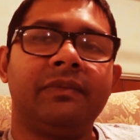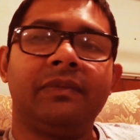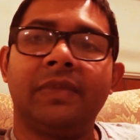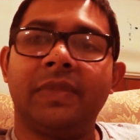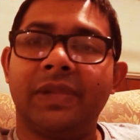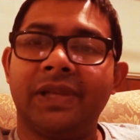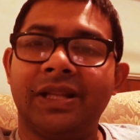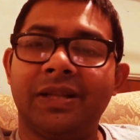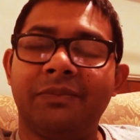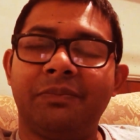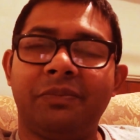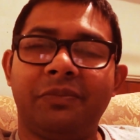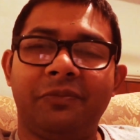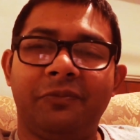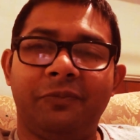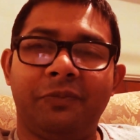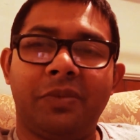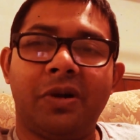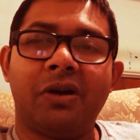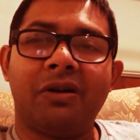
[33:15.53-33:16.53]
Like the
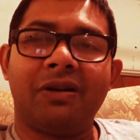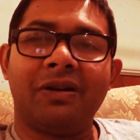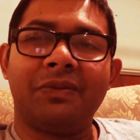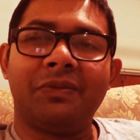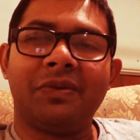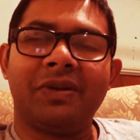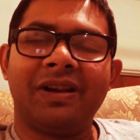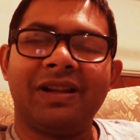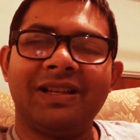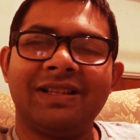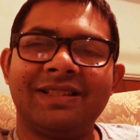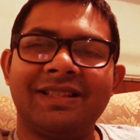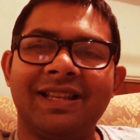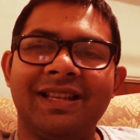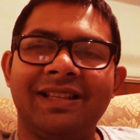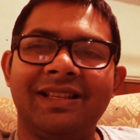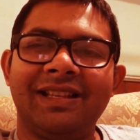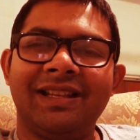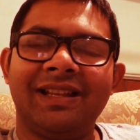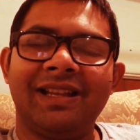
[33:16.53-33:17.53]
part where I
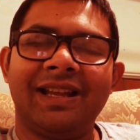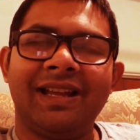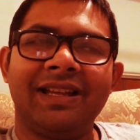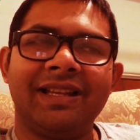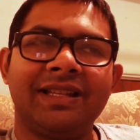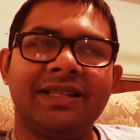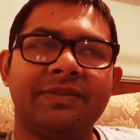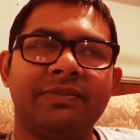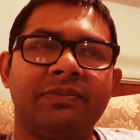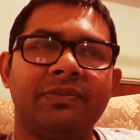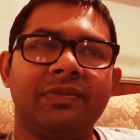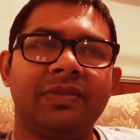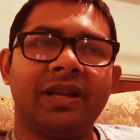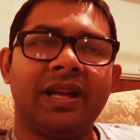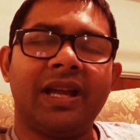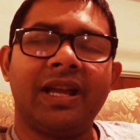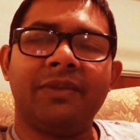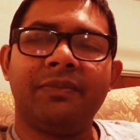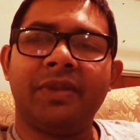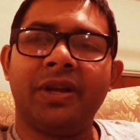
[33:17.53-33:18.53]
said that I
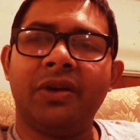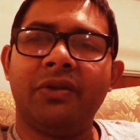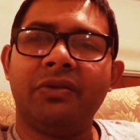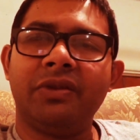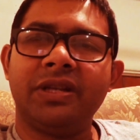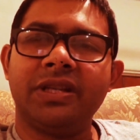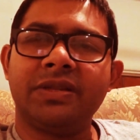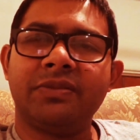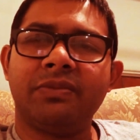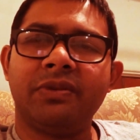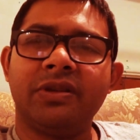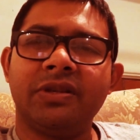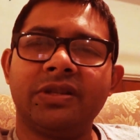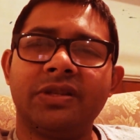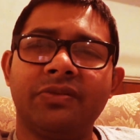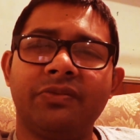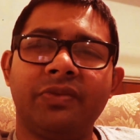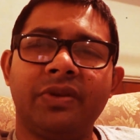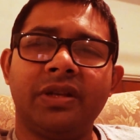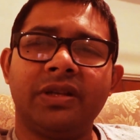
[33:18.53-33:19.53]
had my own
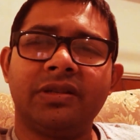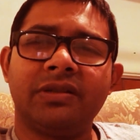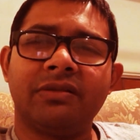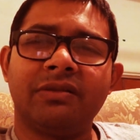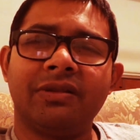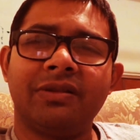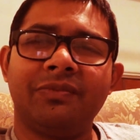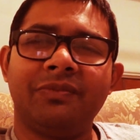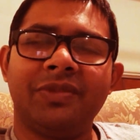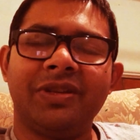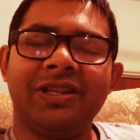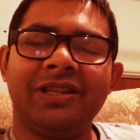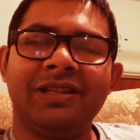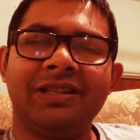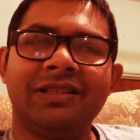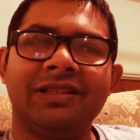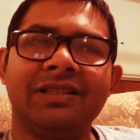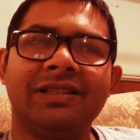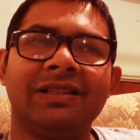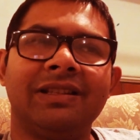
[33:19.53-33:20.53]
experiences with certain
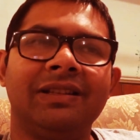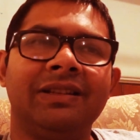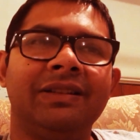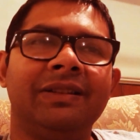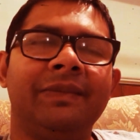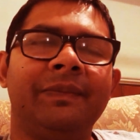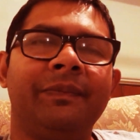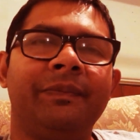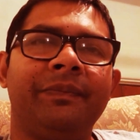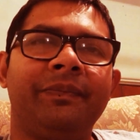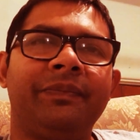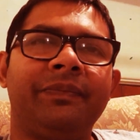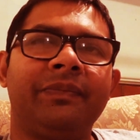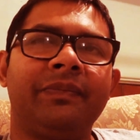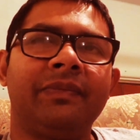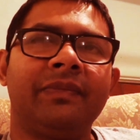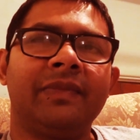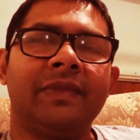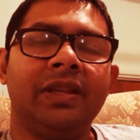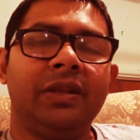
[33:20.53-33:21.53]
beings
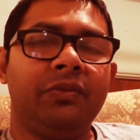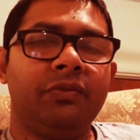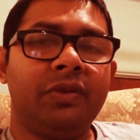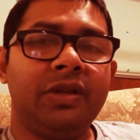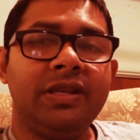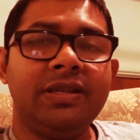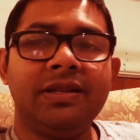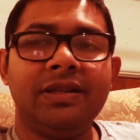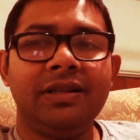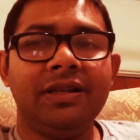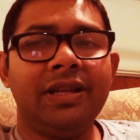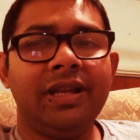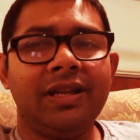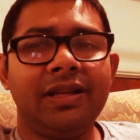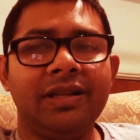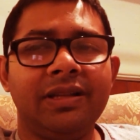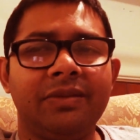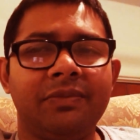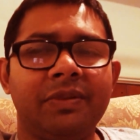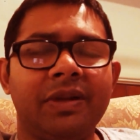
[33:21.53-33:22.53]
recently and
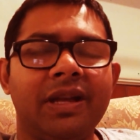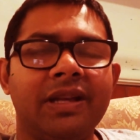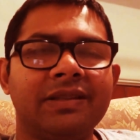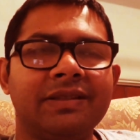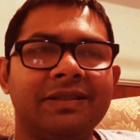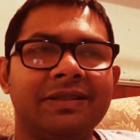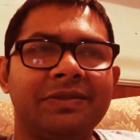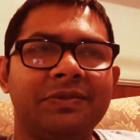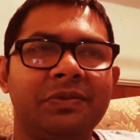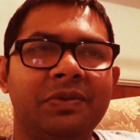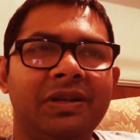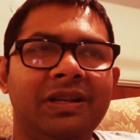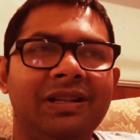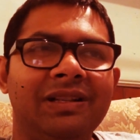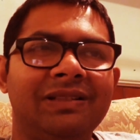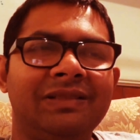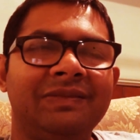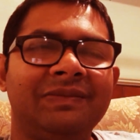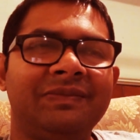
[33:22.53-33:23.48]
in the past as well.